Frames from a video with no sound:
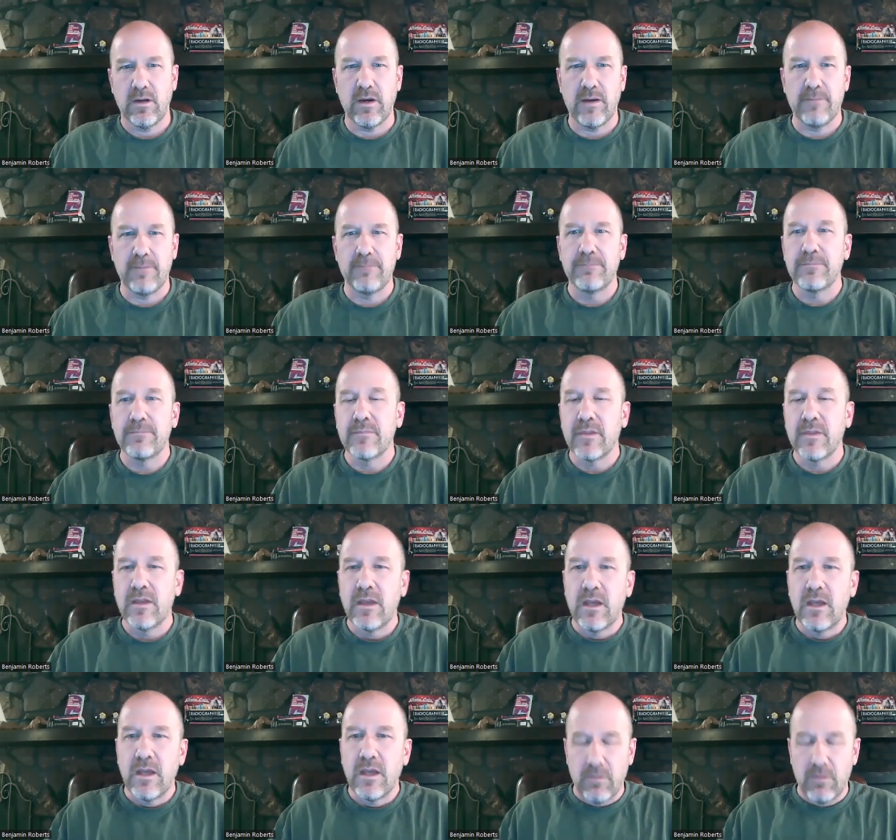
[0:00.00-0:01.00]
All
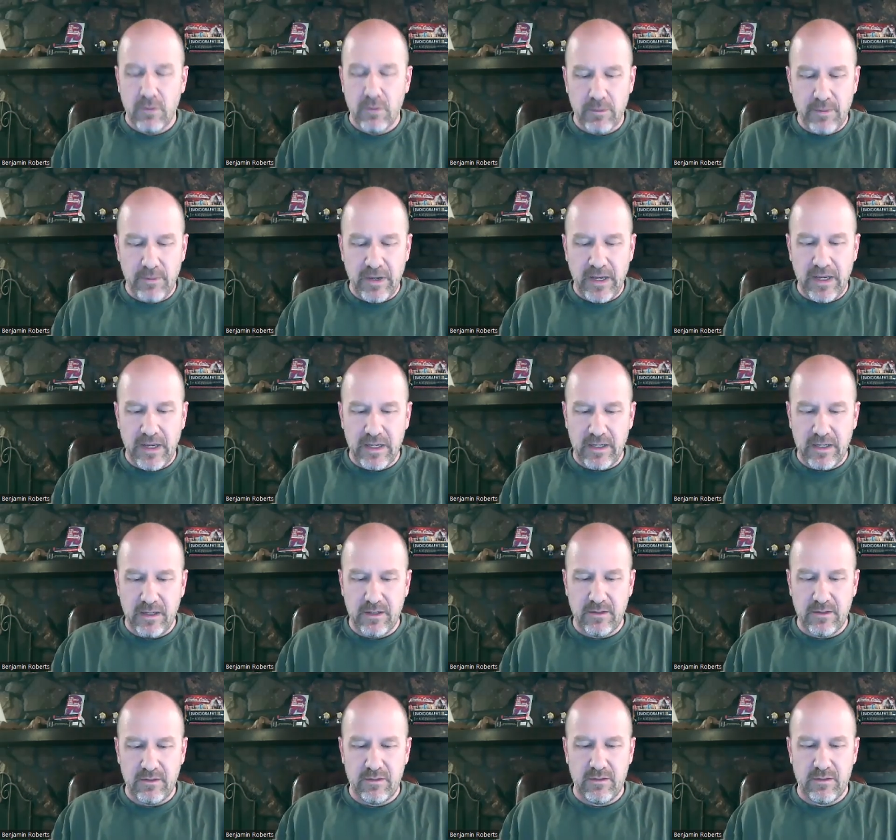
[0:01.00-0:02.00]
right. We're back.
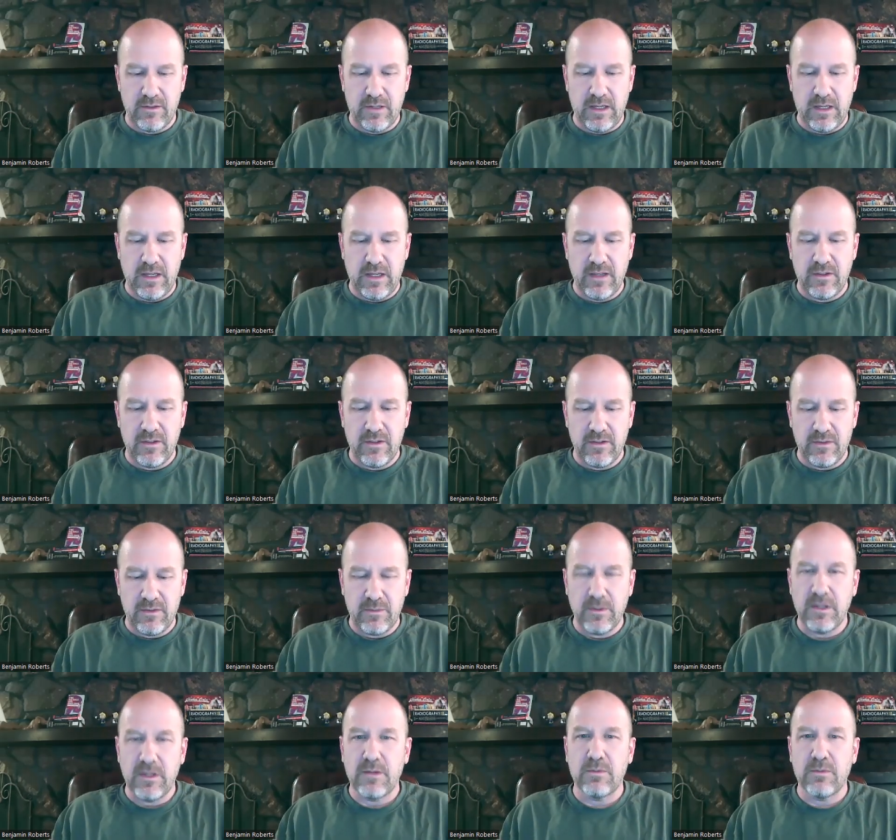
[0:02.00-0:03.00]
And
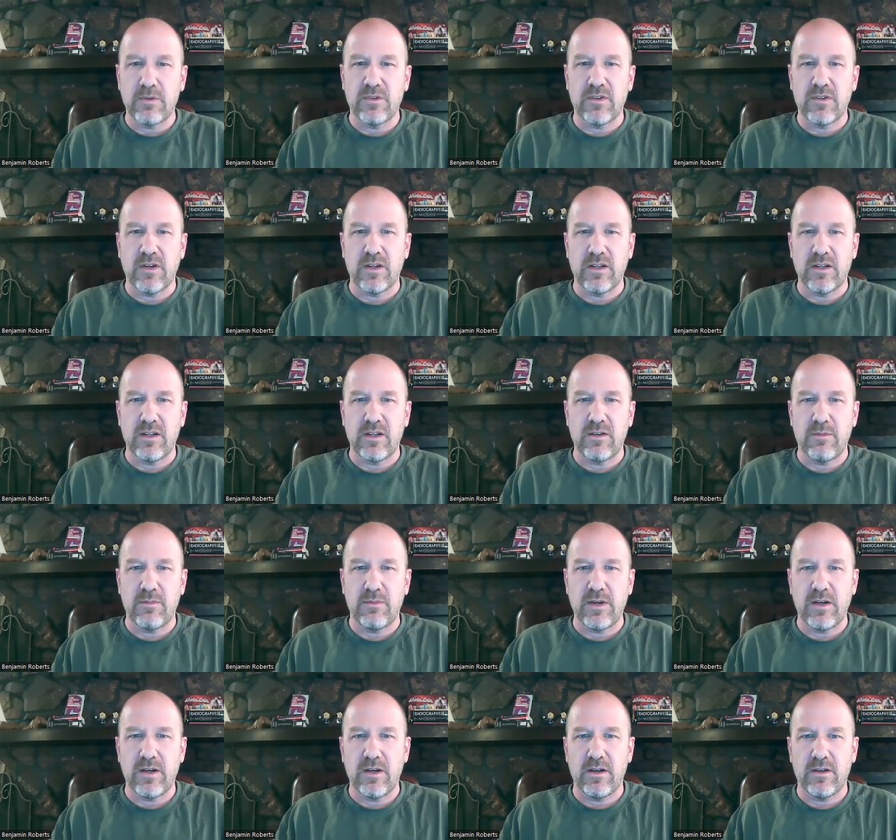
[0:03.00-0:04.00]
this week we're talking
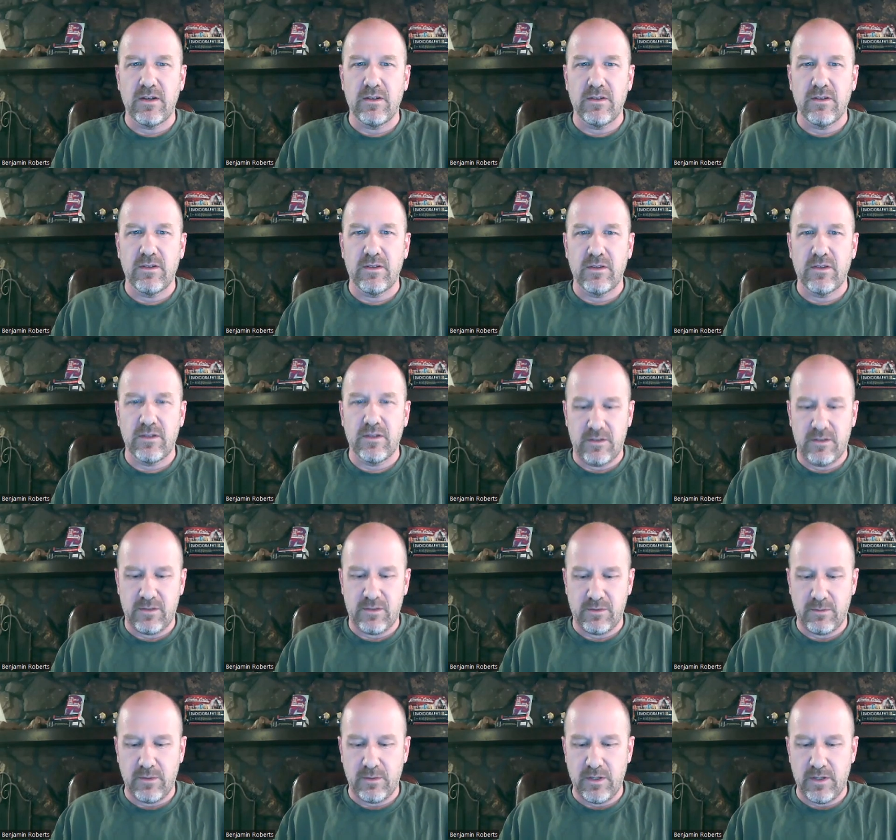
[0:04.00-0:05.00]
about the
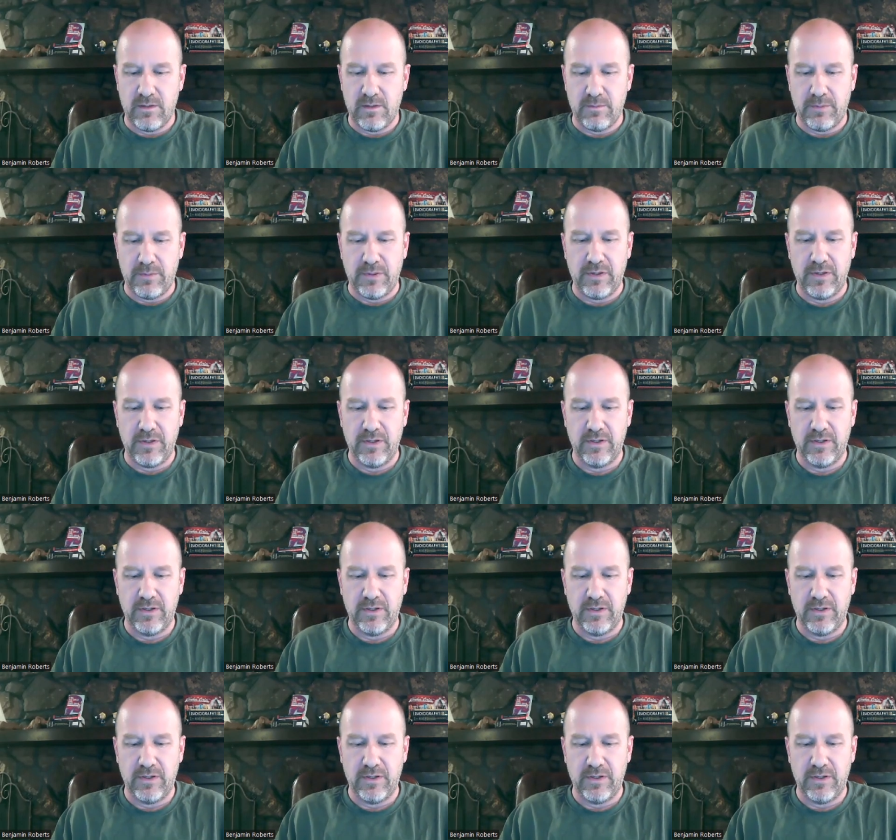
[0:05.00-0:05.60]
swamp.